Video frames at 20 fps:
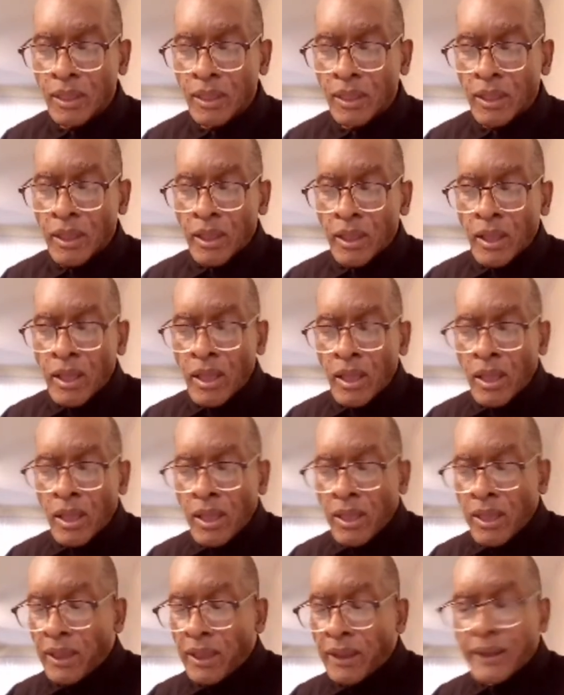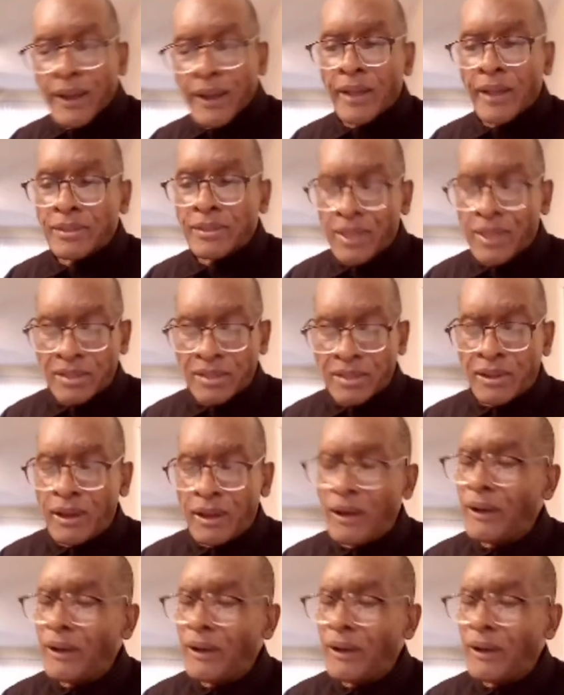He got that color.